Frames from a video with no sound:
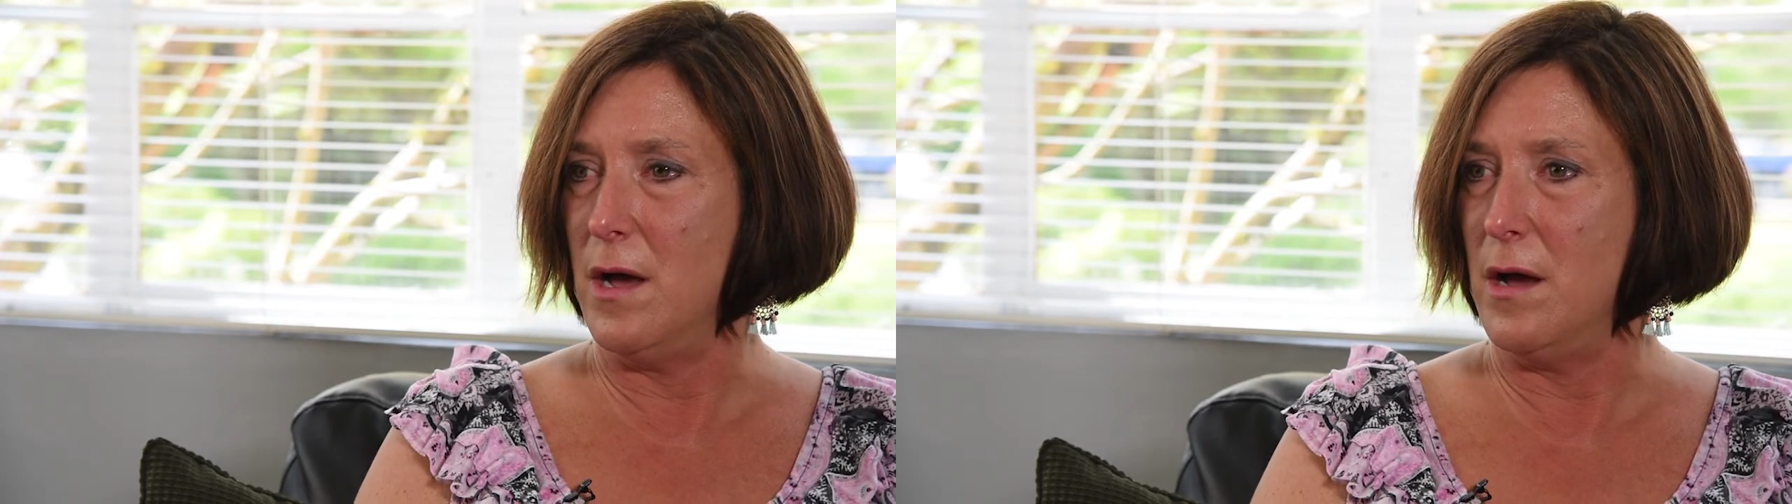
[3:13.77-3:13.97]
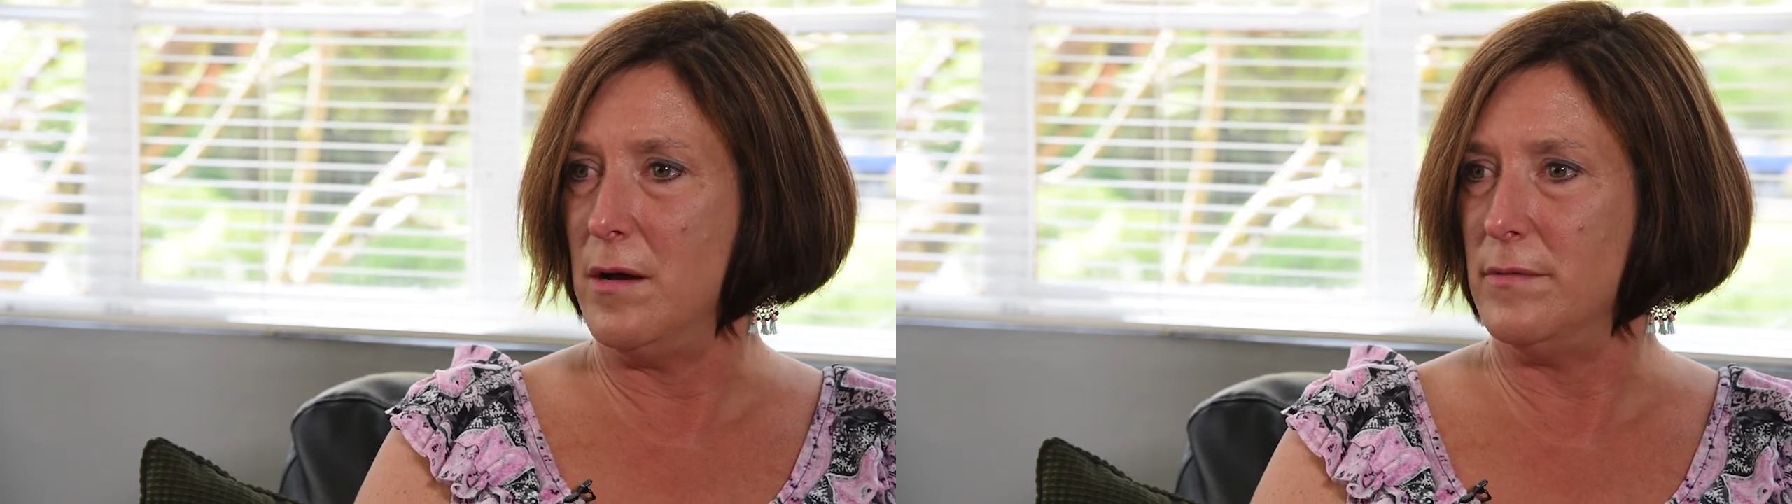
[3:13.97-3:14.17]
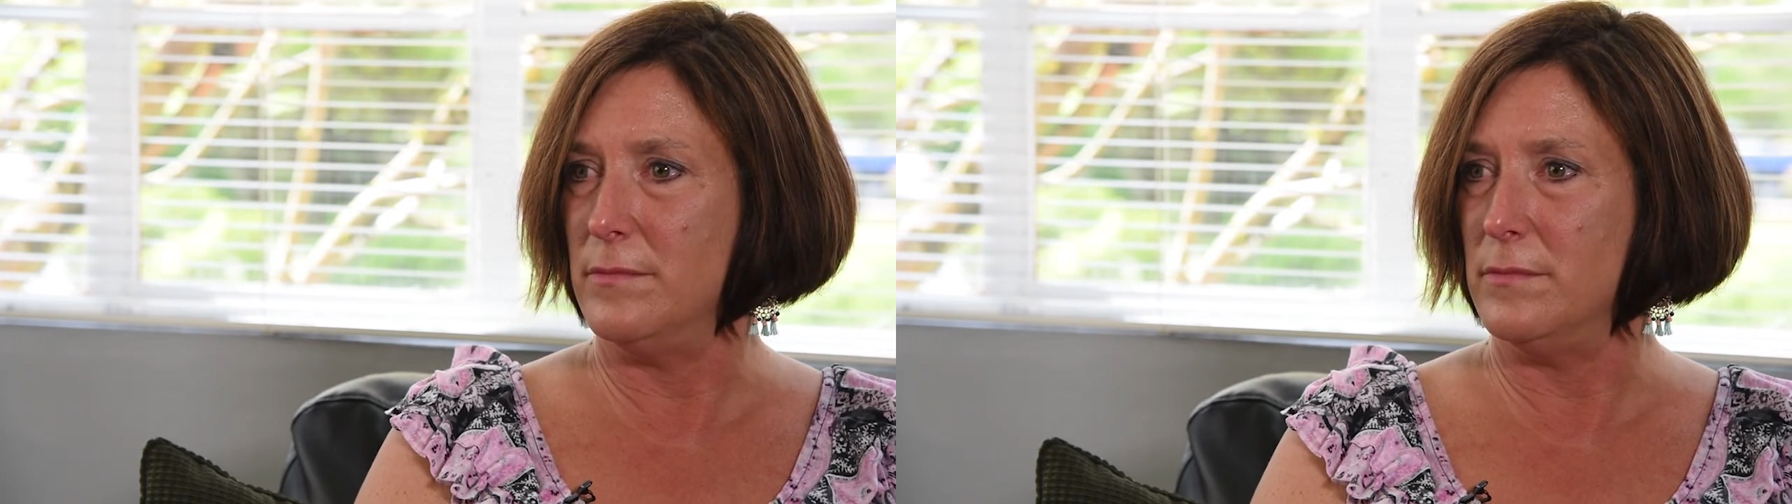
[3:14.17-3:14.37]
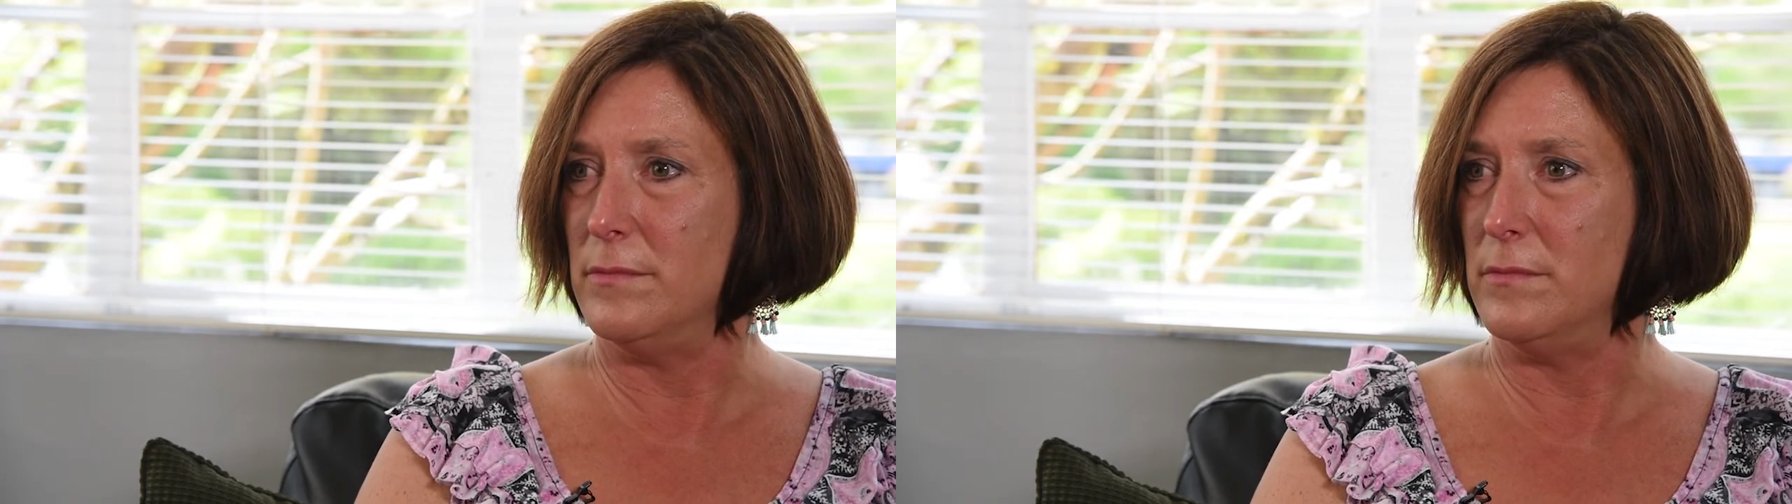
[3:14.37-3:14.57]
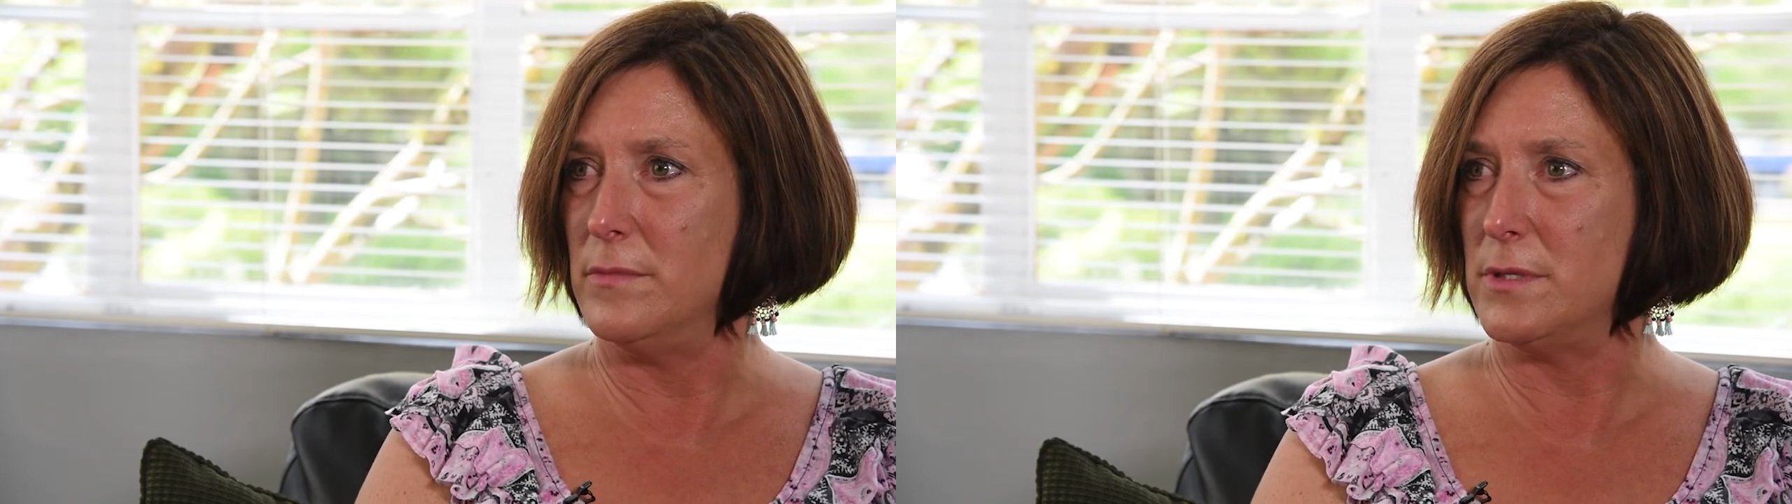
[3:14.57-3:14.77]

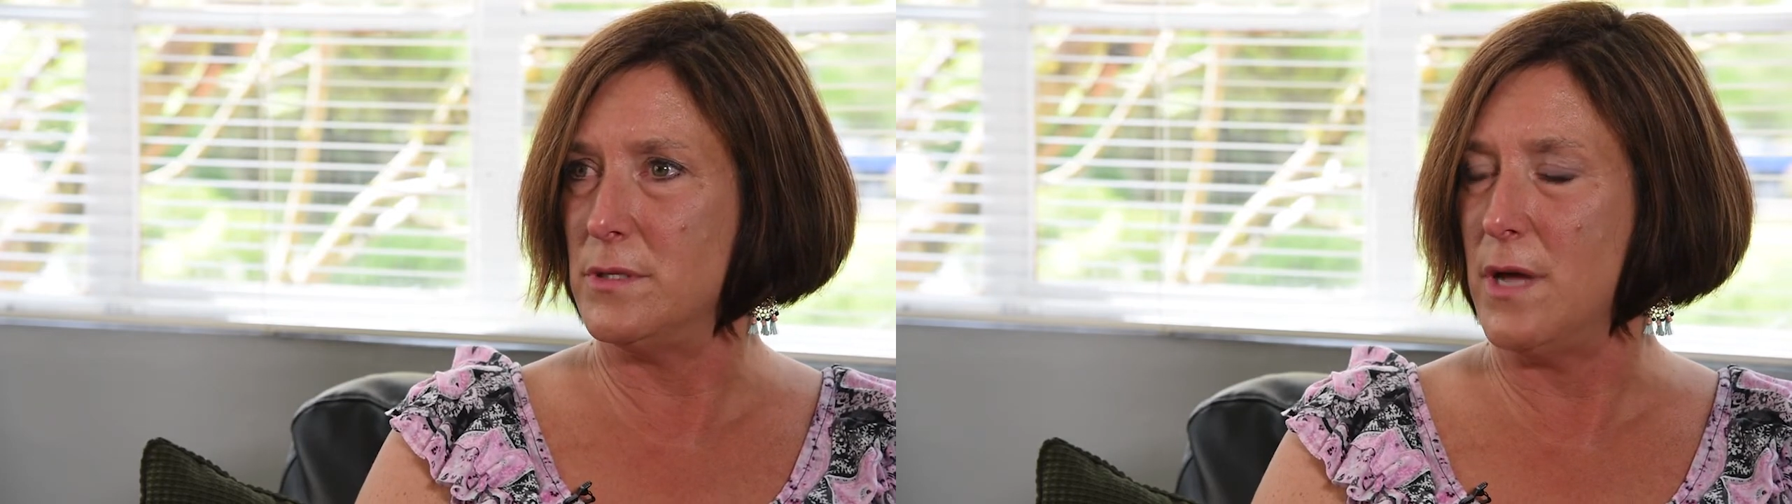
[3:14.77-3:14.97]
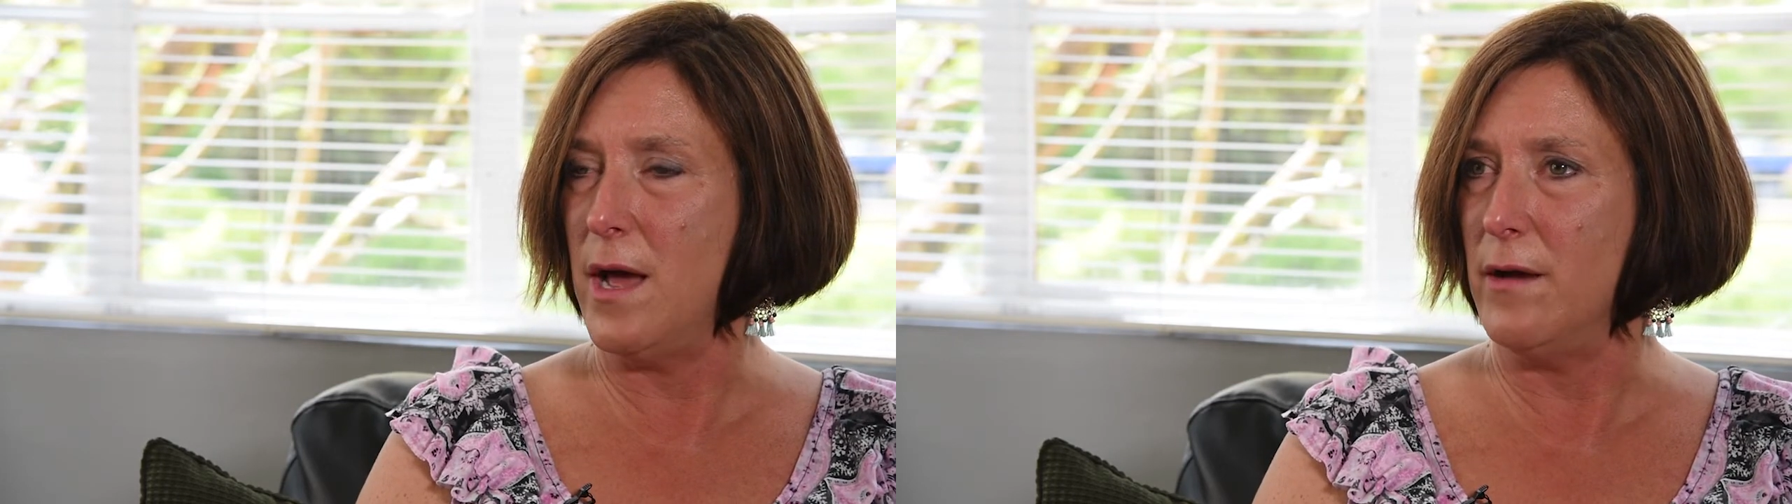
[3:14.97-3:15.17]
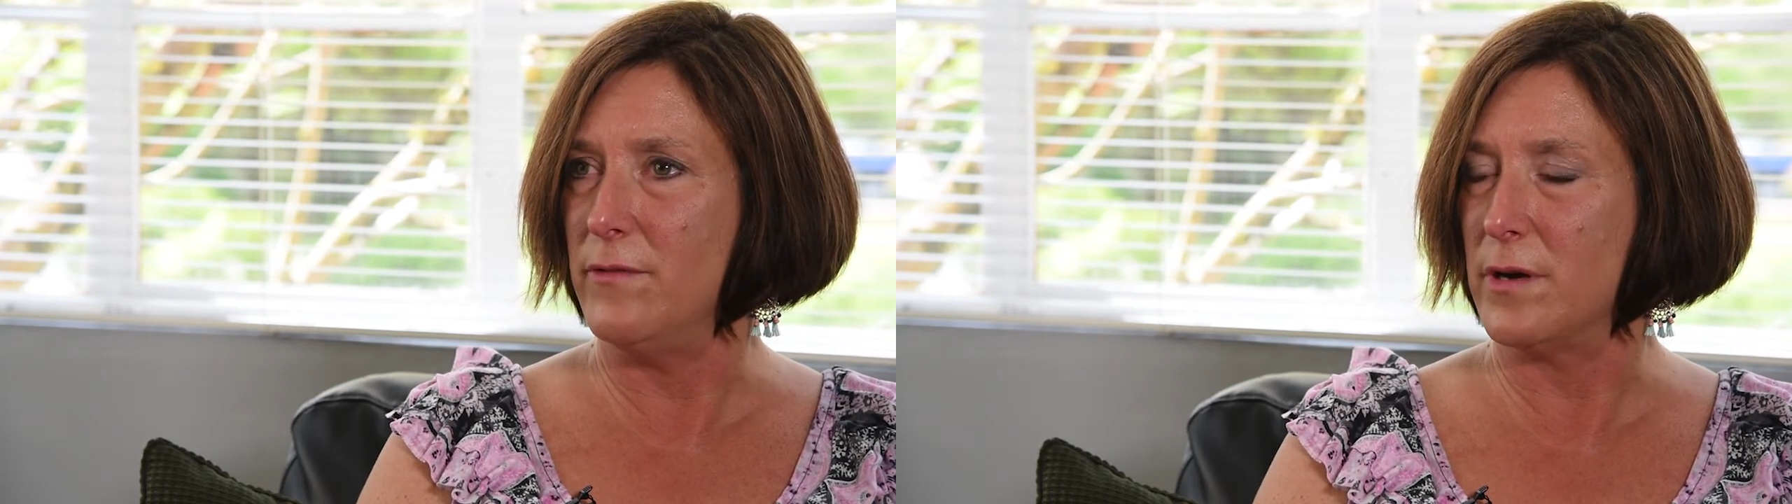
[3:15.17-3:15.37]
have